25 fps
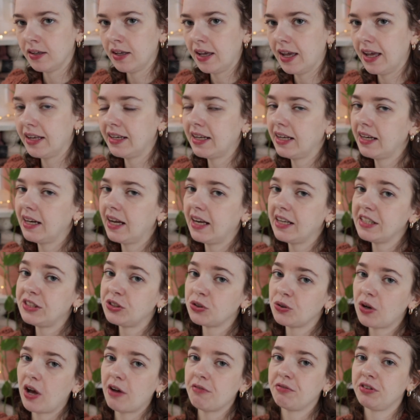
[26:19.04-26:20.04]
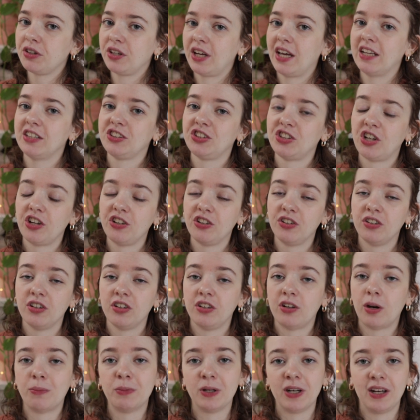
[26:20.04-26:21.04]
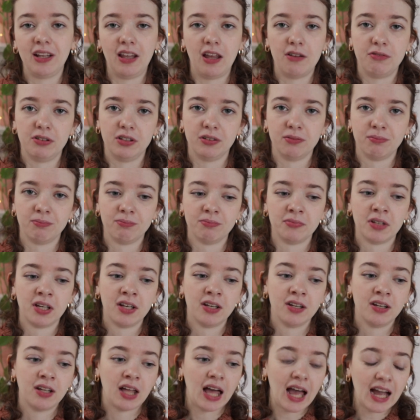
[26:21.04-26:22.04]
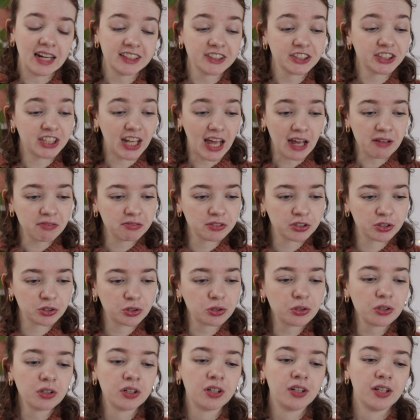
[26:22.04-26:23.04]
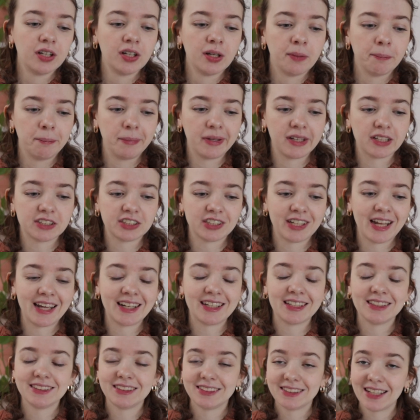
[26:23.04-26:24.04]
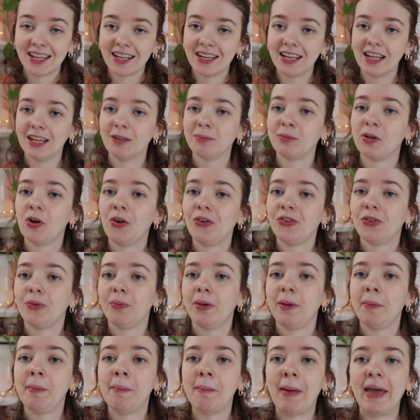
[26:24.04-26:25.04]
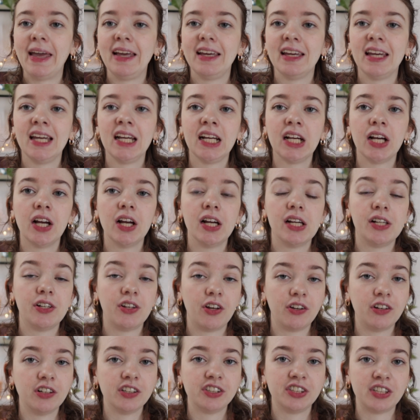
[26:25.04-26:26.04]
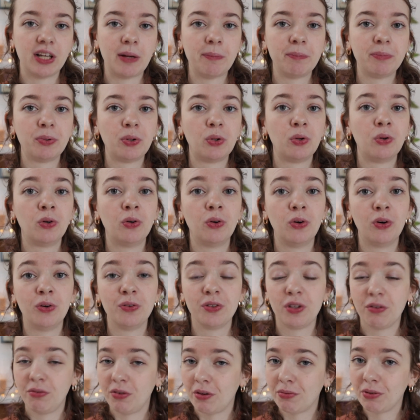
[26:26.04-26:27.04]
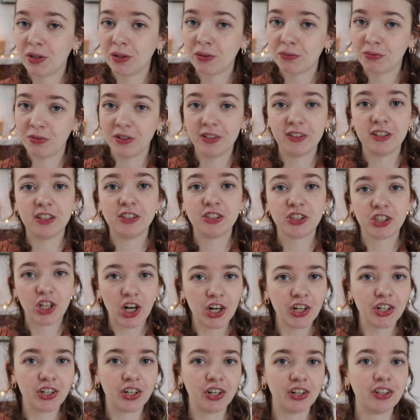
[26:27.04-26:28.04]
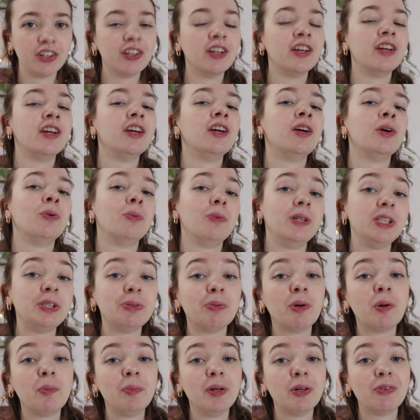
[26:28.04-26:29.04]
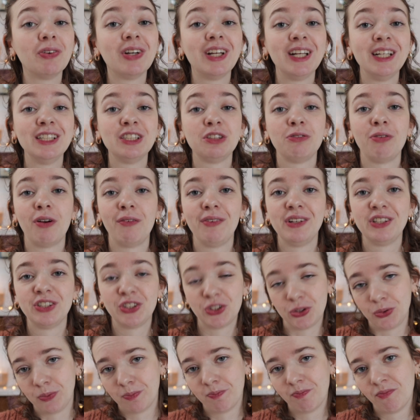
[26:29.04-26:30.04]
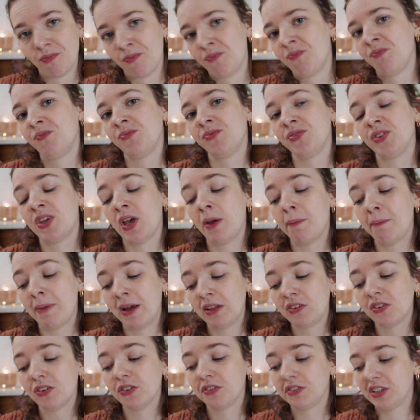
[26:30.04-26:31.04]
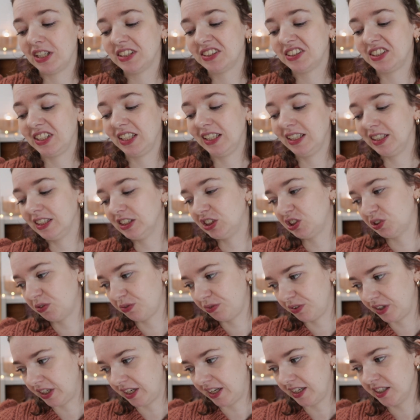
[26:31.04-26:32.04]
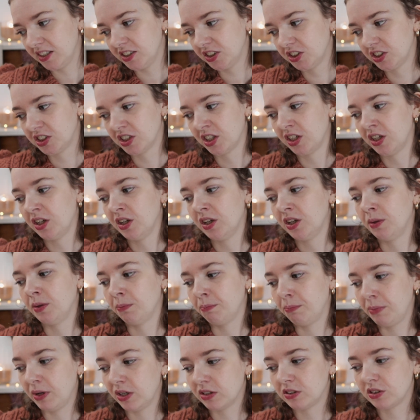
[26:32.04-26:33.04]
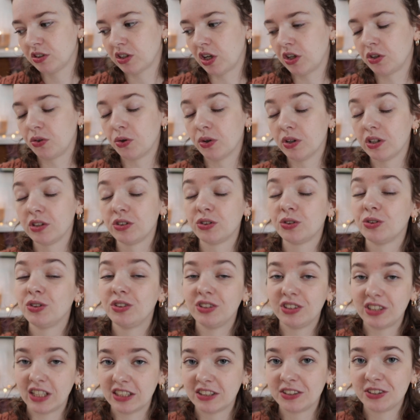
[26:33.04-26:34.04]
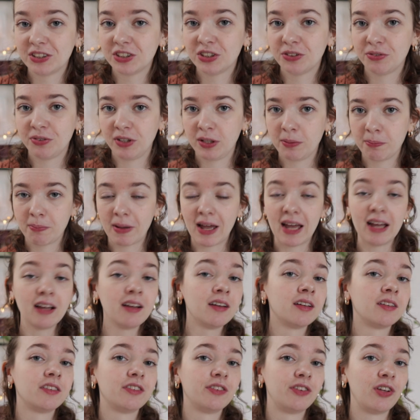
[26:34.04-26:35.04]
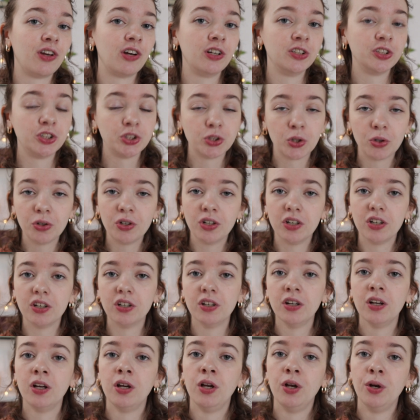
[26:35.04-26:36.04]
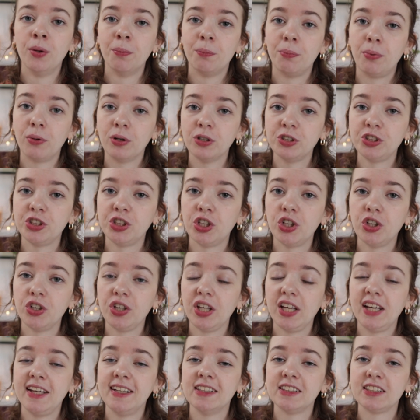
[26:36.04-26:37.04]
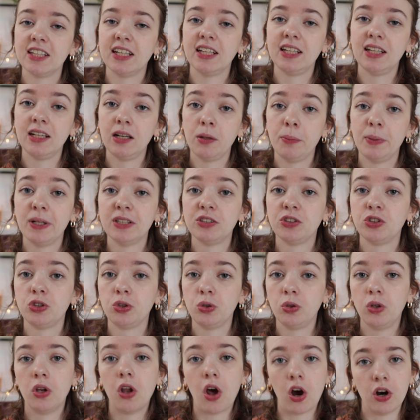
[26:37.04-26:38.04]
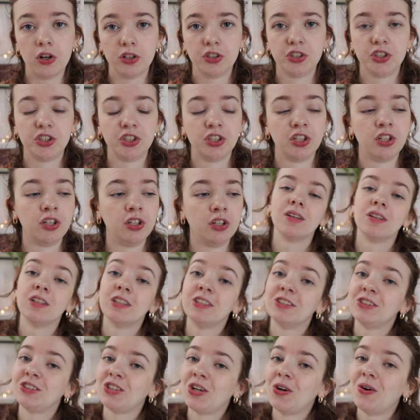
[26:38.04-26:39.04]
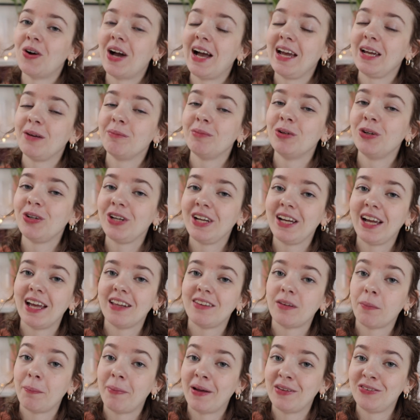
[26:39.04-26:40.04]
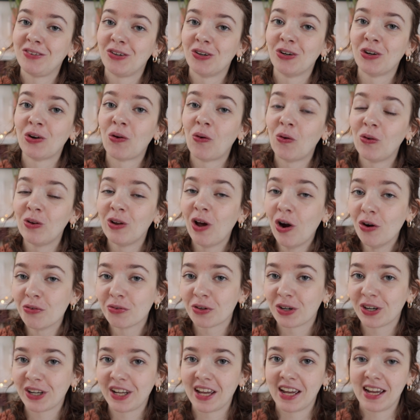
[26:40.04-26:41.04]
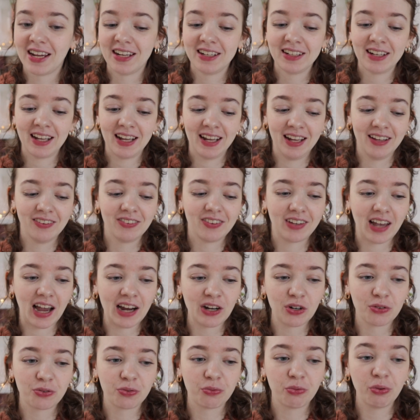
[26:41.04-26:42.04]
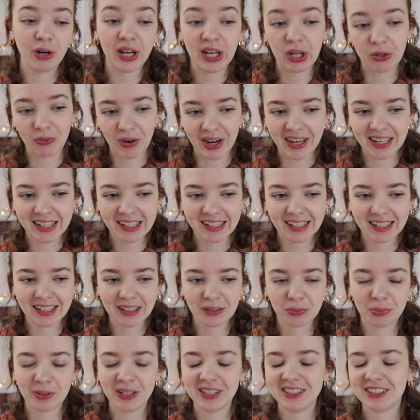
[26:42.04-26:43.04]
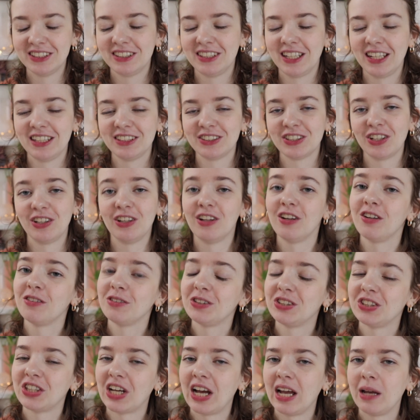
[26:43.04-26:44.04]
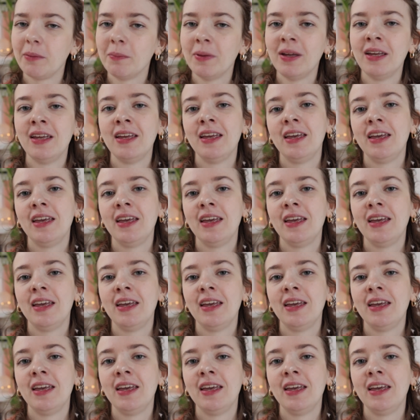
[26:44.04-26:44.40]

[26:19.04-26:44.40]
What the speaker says: And then I do have to cast on number 11. I just have to, because like I said, I'm going to be making another sample of the Vivienne vintage cardigan, which will be released very soon. The pattern testing is finished, but according to testers' feedback, the shoulder portion is a little bit too large. So I am looking at the pattern all over again and kind of regrading it, which takes a lot of time.